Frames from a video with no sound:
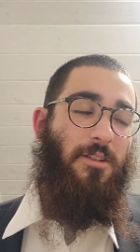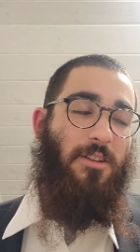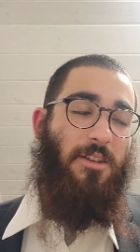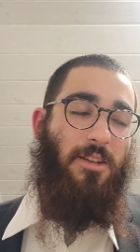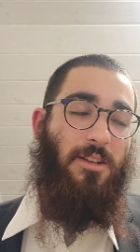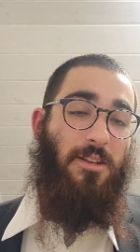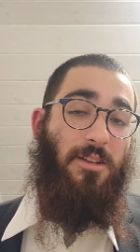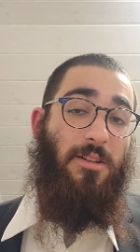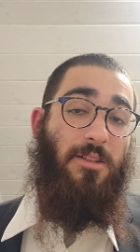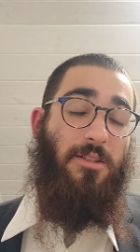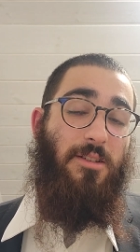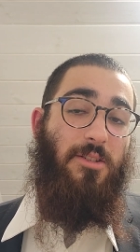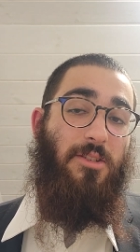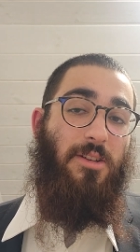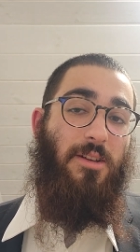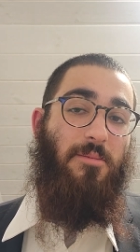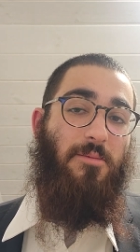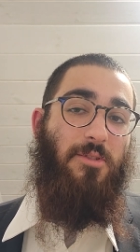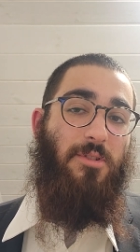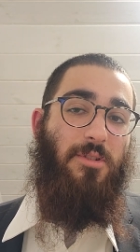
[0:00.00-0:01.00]
And because
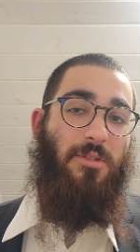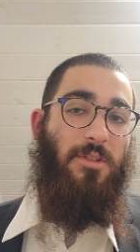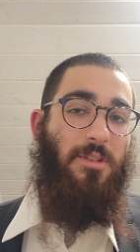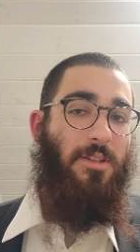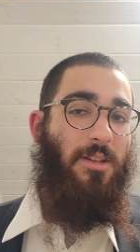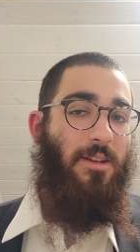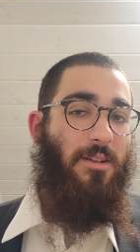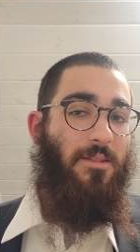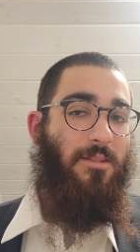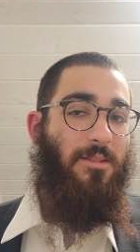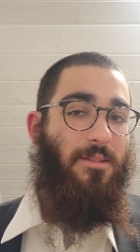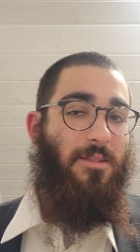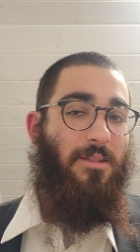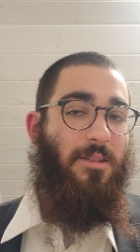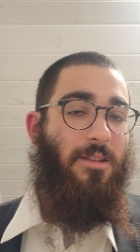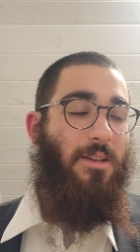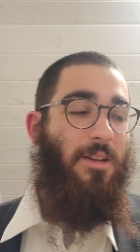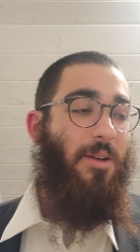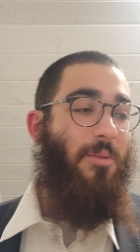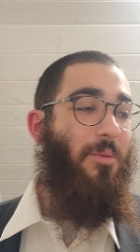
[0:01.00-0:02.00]
Hashem surely does.
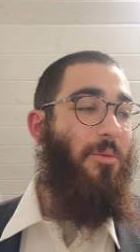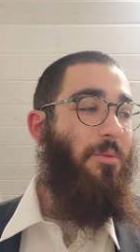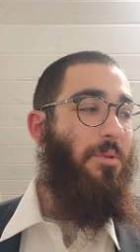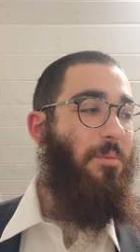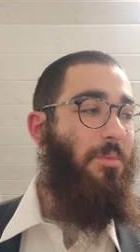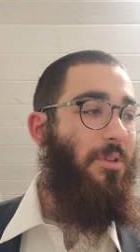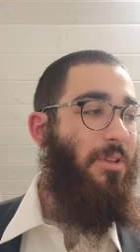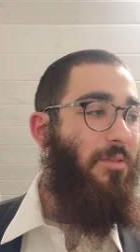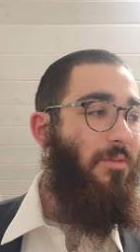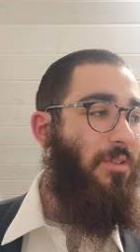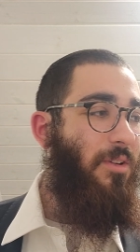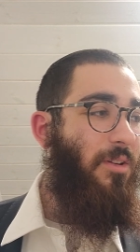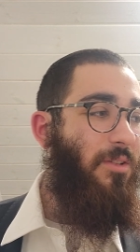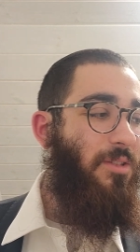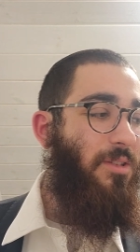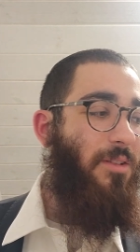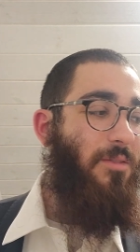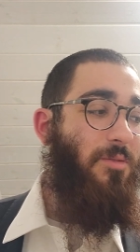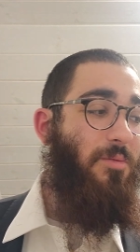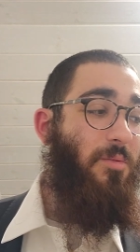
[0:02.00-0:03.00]
When we believe in
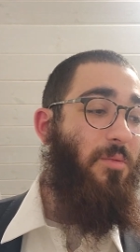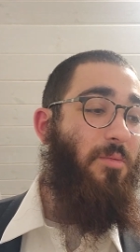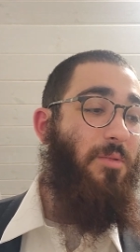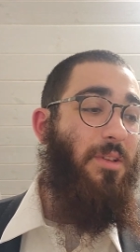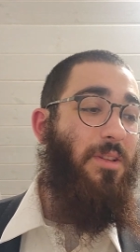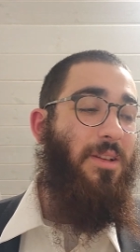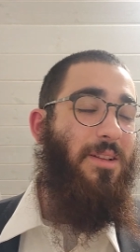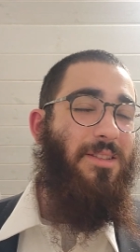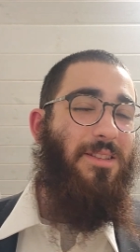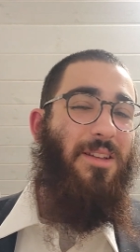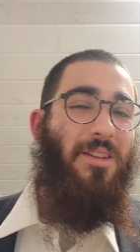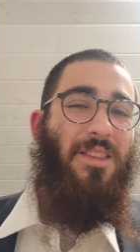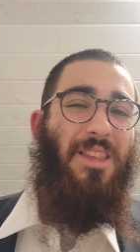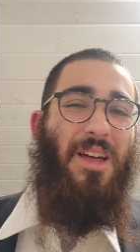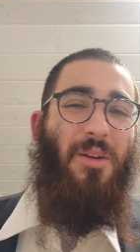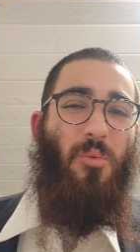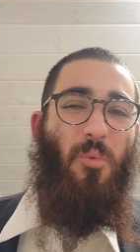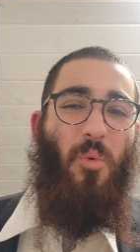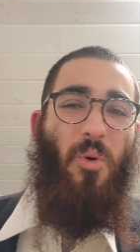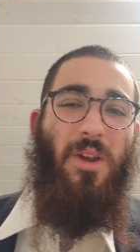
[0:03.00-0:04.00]
ourselves, we'll realize that
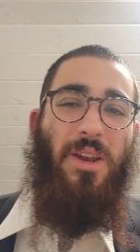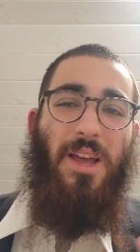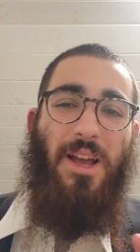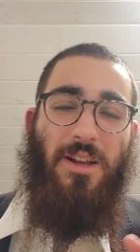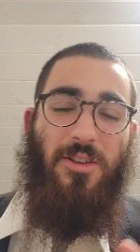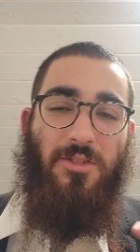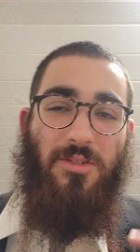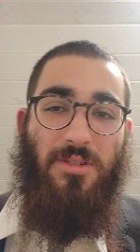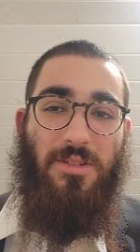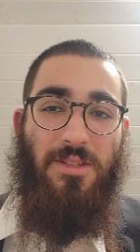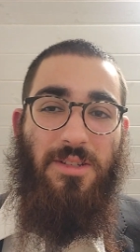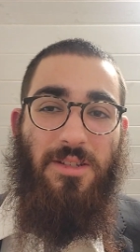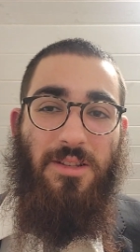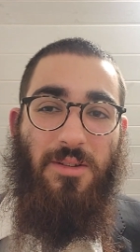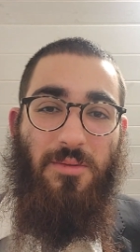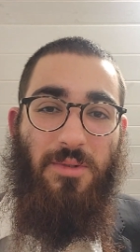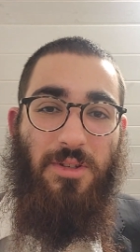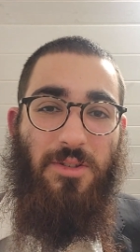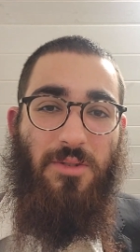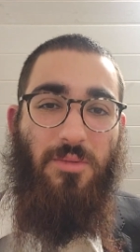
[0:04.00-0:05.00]
that one extra deed
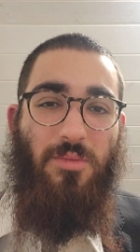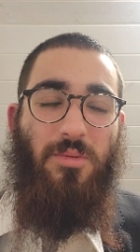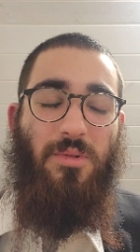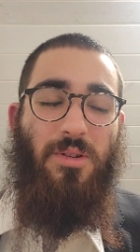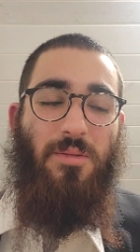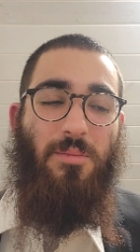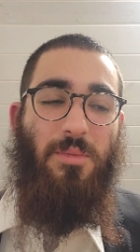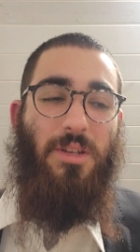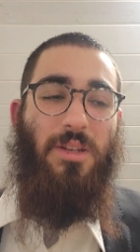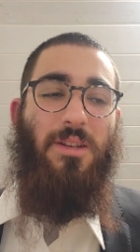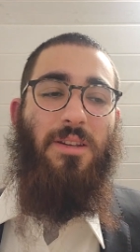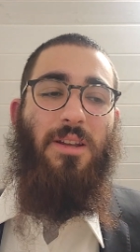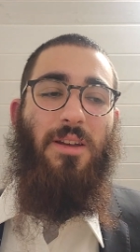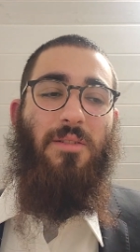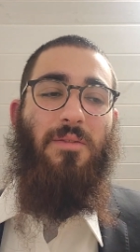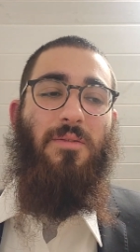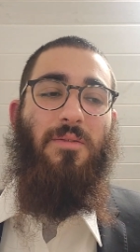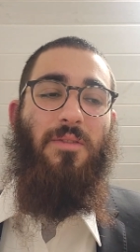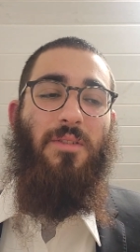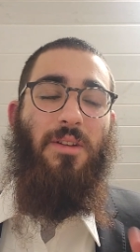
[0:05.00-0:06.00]
that we do can be
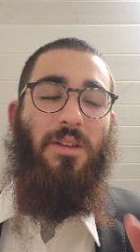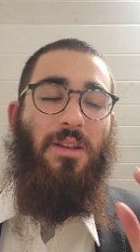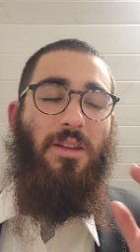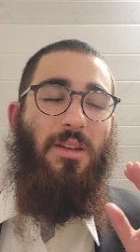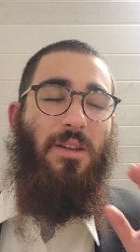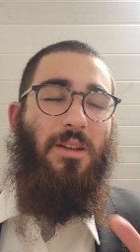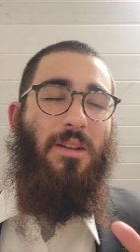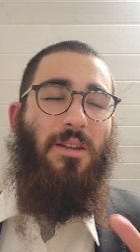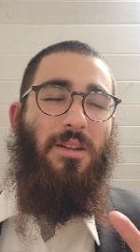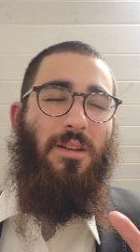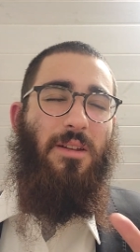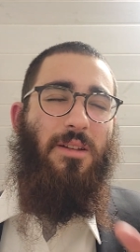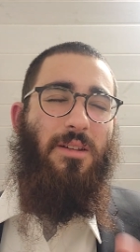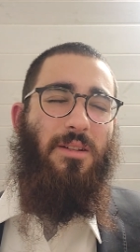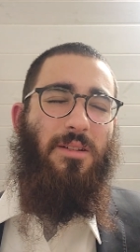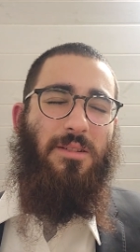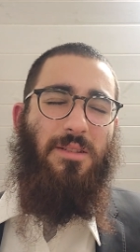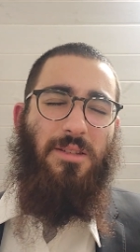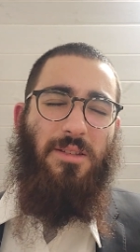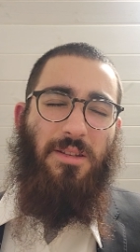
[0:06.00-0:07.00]
enough
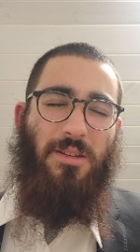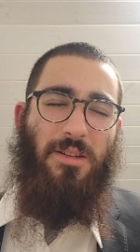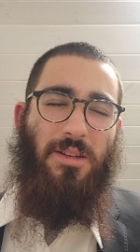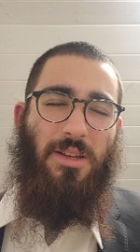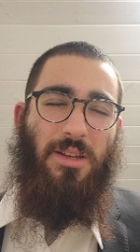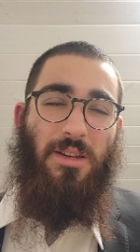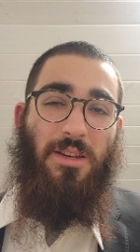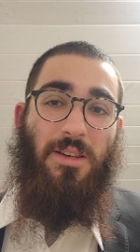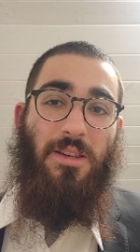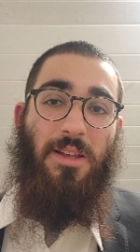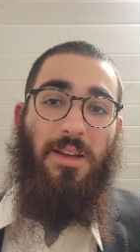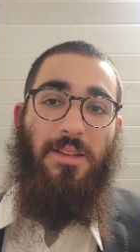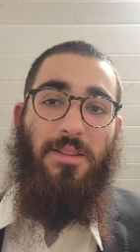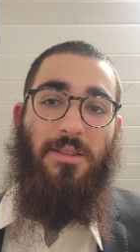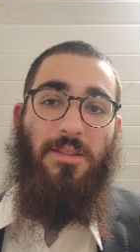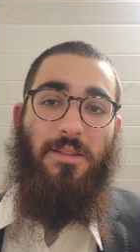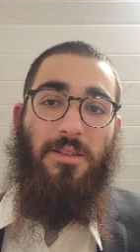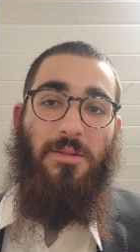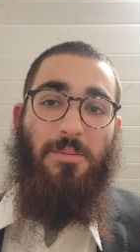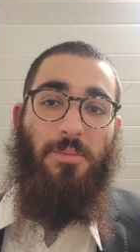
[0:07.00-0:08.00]
to ignite
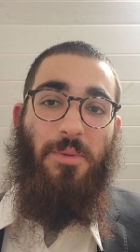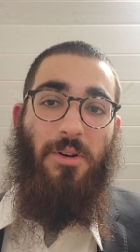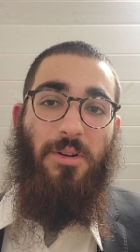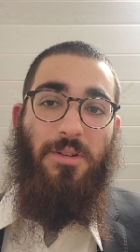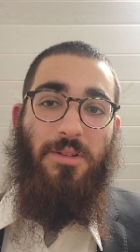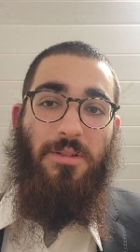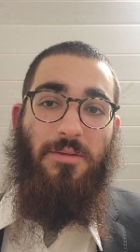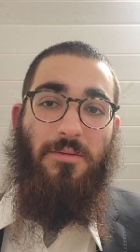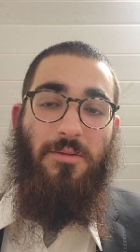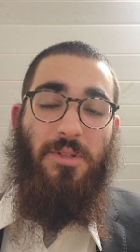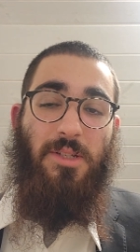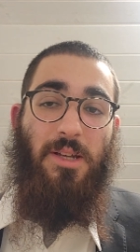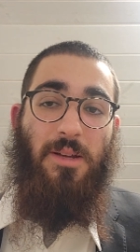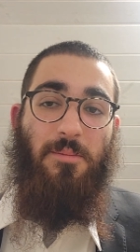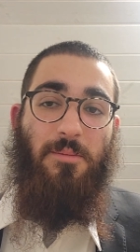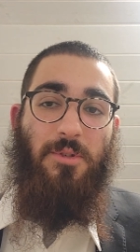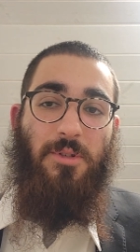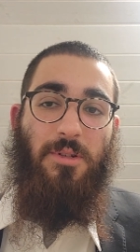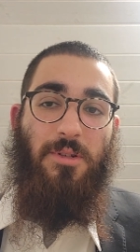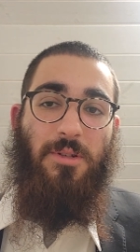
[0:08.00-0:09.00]
the sparks of
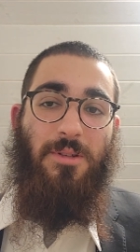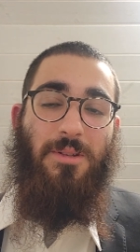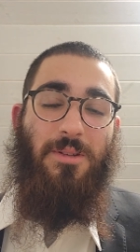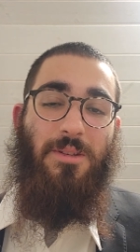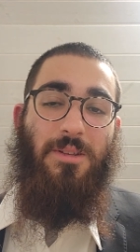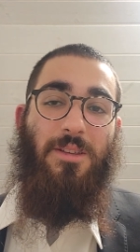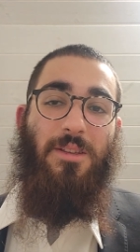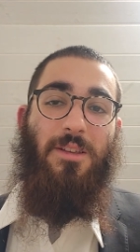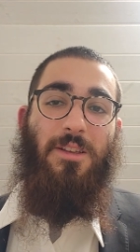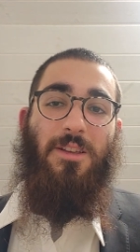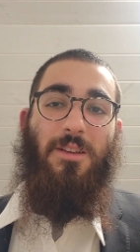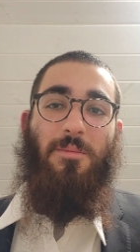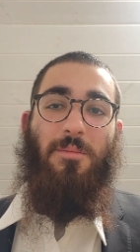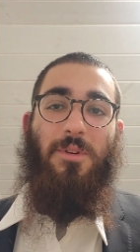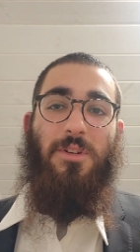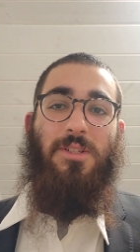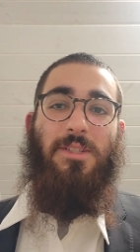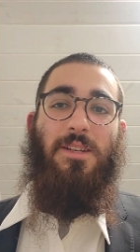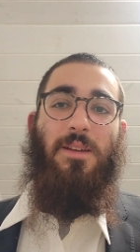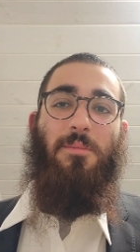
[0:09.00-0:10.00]
redemption.
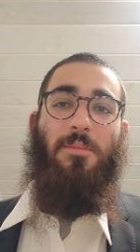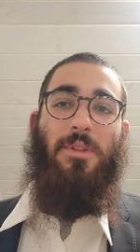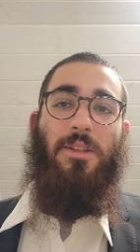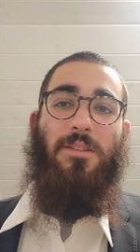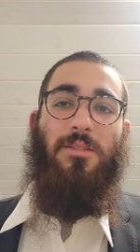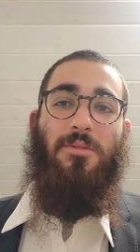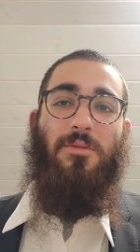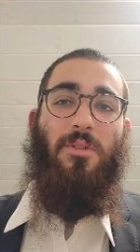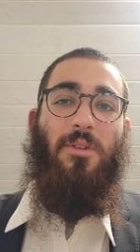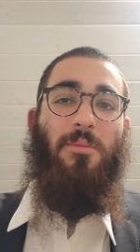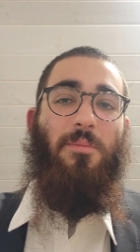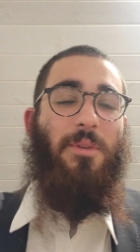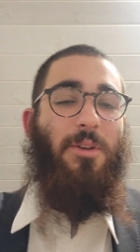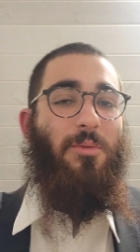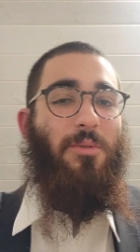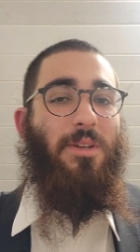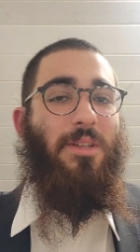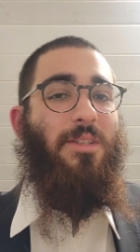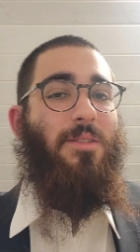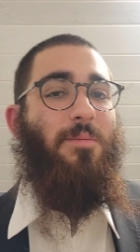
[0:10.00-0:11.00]
And Hashem bless you all. May
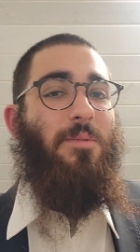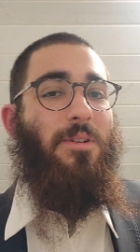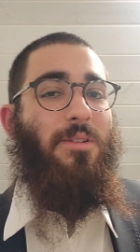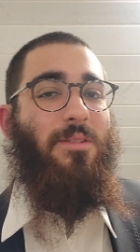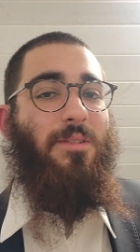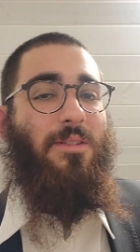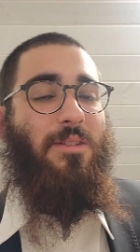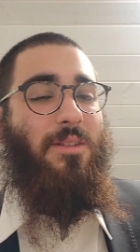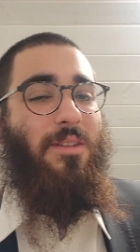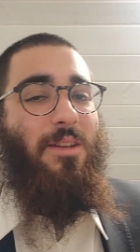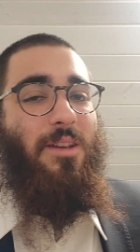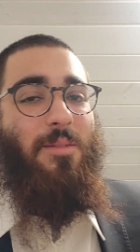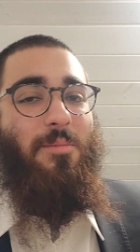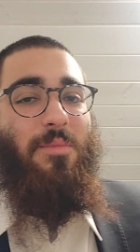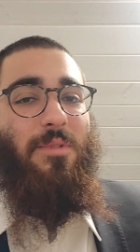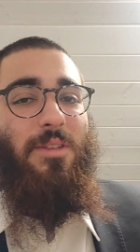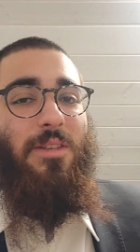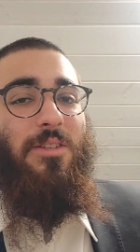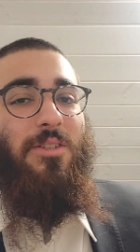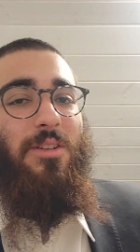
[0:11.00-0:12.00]
we experience it today.
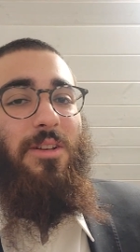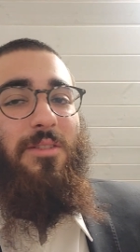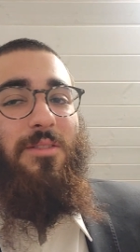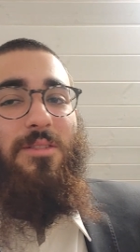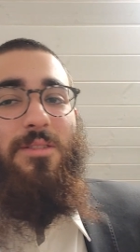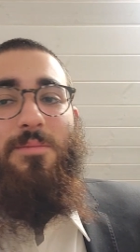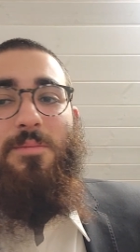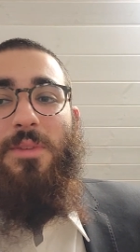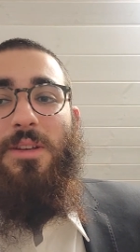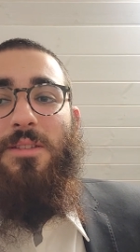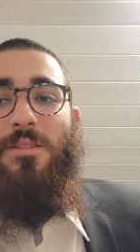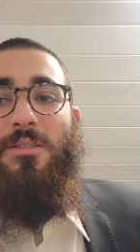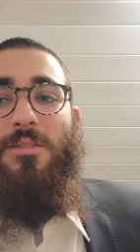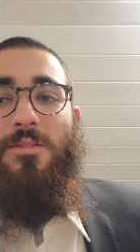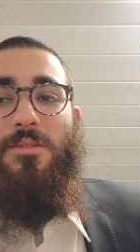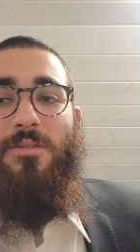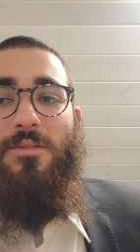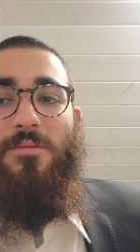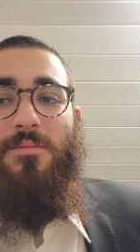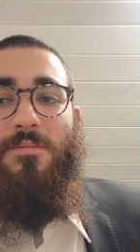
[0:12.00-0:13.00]
Please share this
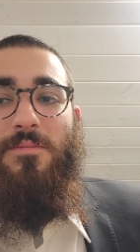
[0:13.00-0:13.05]
message.